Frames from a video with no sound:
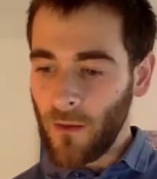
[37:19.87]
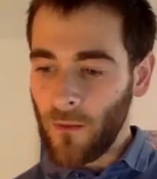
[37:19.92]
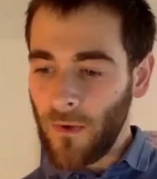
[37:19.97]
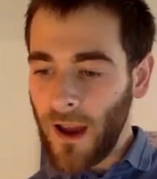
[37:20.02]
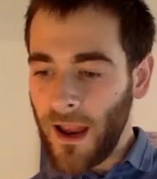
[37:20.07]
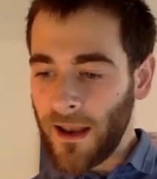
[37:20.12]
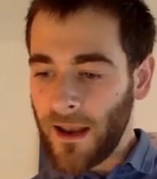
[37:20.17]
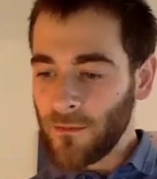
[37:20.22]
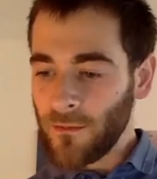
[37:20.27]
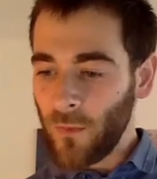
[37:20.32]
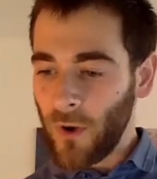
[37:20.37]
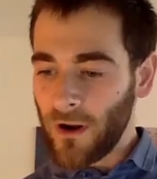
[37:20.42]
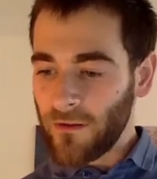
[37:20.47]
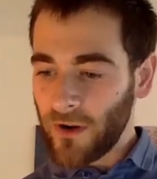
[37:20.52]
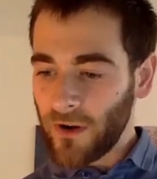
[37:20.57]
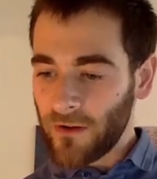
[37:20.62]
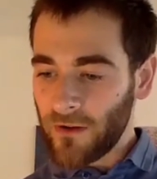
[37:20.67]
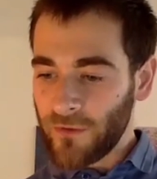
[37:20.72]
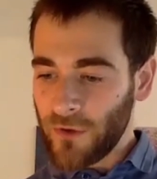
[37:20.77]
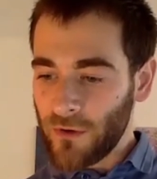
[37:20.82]
And one of
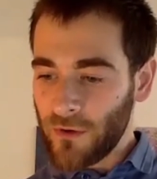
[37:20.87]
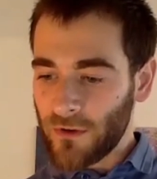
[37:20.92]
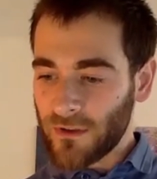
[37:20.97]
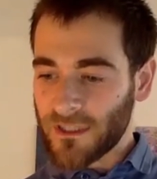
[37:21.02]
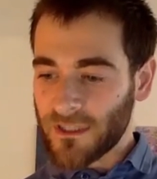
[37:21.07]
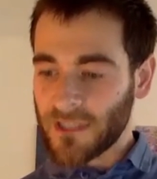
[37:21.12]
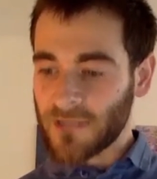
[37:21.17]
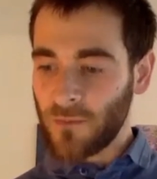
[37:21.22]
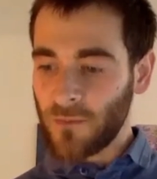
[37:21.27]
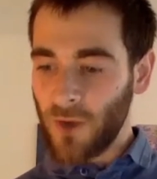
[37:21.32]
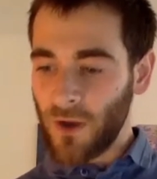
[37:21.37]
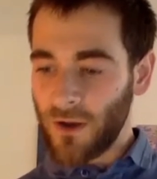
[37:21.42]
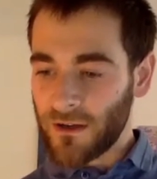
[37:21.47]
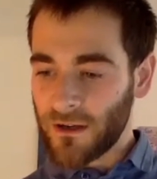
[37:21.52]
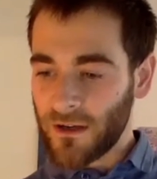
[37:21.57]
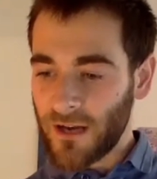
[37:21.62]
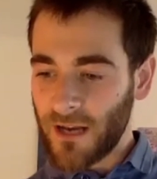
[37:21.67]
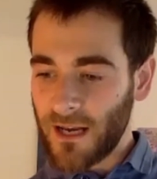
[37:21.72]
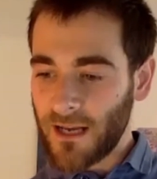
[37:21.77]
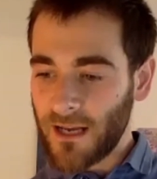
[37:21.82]
our viewers is
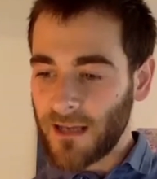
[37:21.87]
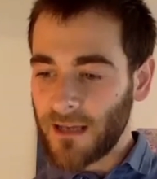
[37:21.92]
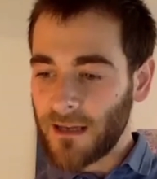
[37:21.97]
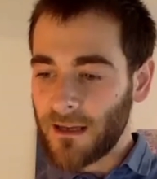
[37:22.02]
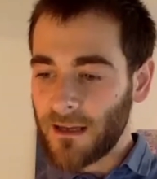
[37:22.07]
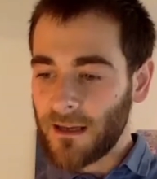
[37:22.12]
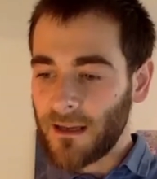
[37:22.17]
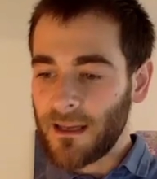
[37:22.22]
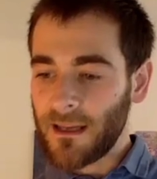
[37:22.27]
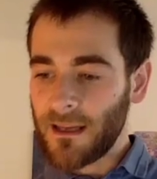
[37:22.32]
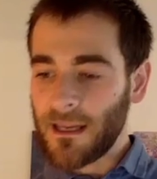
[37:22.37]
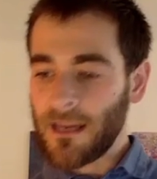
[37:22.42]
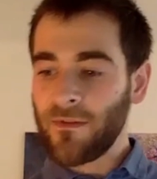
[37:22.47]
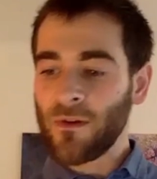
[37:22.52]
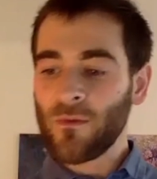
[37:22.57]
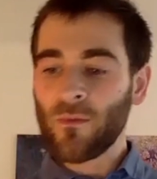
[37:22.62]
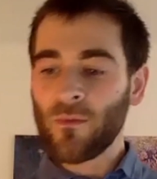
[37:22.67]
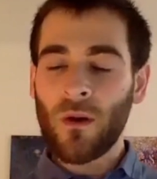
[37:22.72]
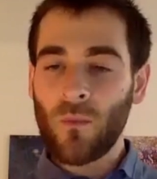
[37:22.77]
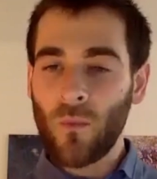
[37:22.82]
wondering,
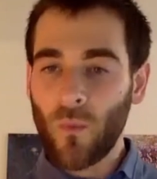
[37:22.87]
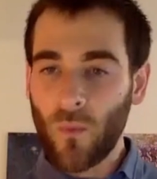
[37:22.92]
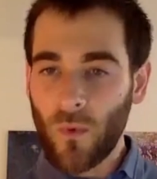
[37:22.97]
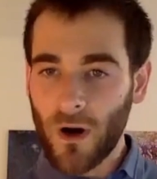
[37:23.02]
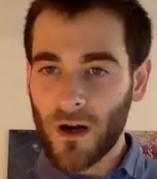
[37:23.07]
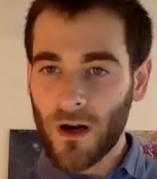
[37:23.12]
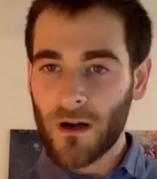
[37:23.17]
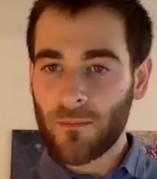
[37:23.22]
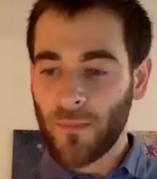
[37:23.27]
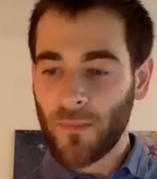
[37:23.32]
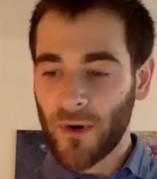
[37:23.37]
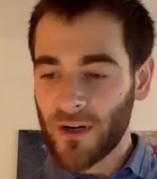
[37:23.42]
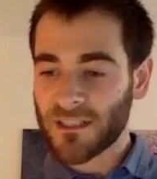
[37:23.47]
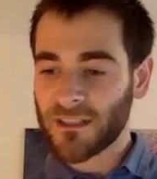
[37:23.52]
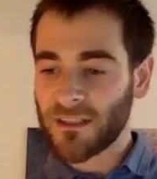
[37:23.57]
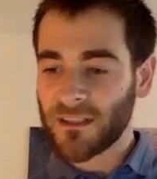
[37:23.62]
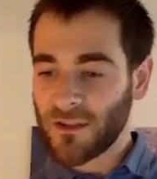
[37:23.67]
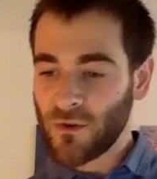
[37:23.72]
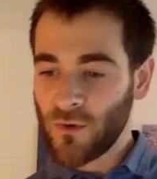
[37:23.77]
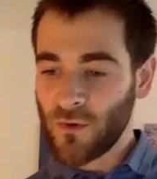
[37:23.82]
even when we're
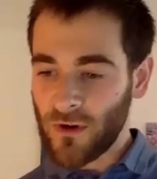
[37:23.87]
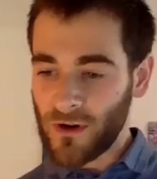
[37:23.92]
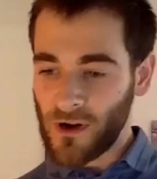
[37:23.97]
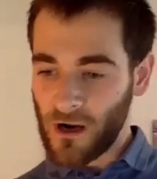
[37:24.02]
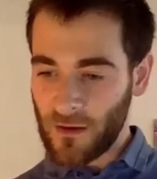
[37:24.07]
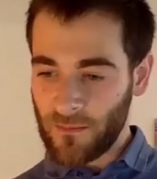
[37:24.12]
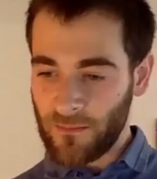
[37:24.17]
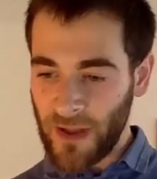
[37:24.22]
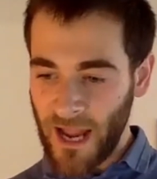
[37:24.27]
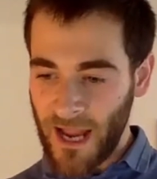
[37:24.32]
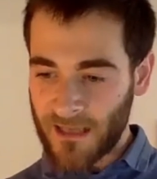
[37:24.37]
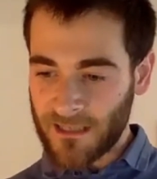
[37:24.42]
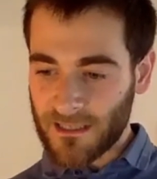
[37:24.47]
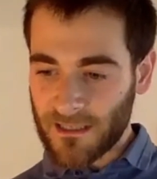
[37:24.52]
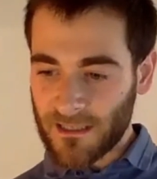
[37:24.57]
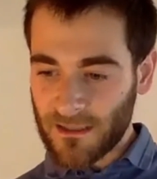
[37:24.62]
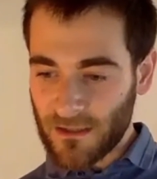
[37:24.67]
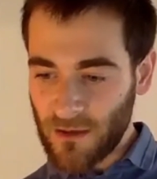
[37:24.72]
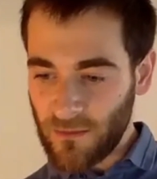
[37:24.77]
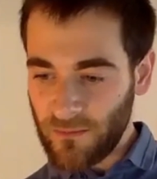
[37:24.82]
personally doing our
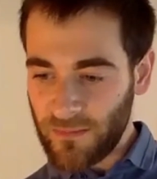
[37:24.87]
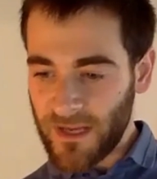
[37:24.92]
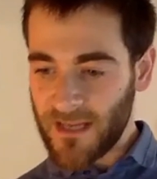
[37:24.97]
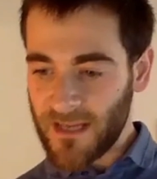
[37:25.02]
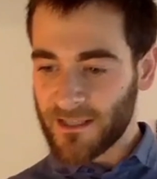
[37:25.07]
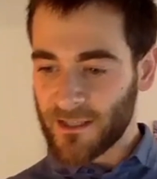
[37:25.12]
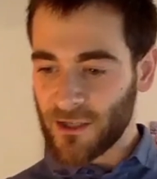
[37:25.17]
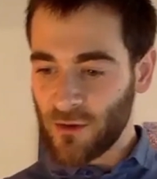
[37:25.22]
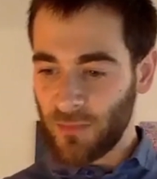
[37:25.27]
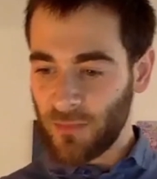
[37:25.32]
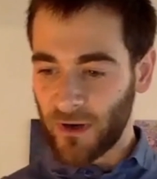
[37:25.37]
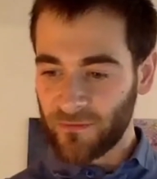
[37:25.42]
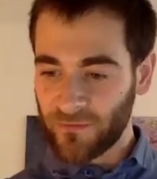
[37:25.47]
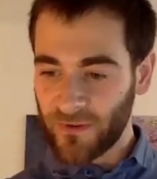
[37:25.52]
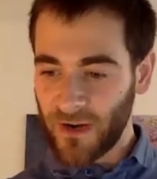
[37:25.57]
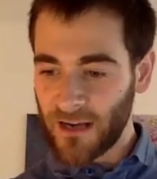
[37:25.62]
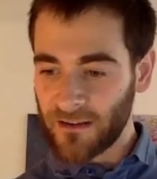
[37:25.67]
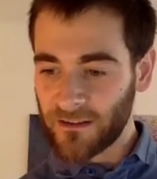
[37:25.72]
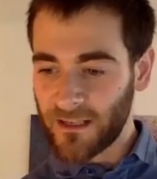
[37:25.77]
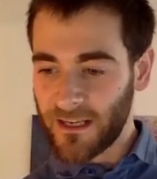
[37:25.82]
best to be super
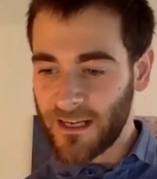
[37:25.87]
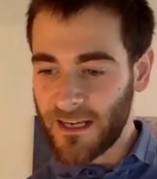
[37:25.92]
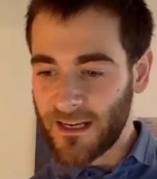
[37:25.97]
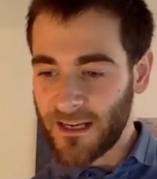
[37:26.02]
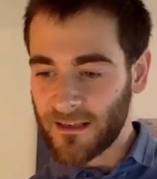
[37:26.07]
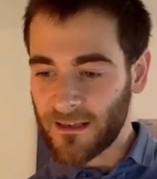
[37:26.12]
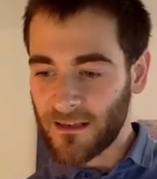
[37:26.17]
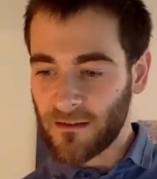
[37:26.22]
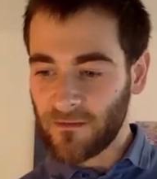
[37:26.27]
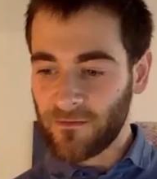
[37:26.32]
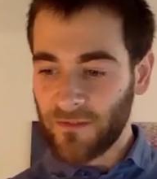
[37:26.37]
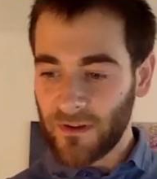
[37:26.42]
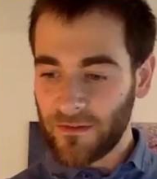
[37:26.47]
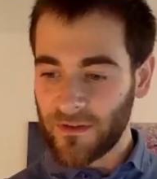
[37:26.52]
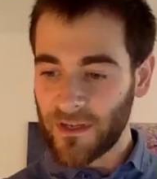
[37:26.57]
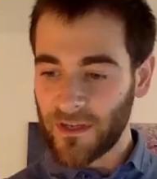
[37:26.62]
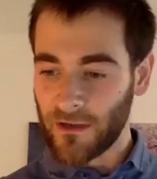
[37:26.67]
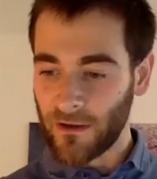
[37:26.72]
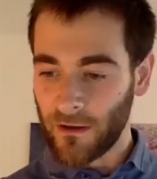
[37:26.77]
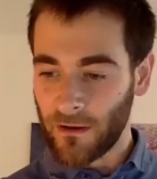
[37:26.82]
friendly and
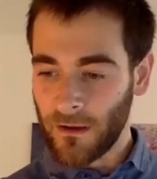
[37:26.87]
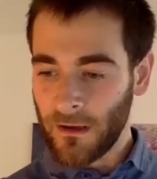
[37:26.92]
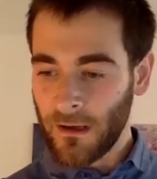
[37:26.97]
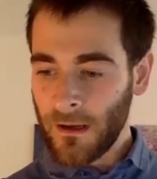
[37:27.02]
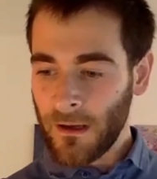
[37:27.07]
convivial,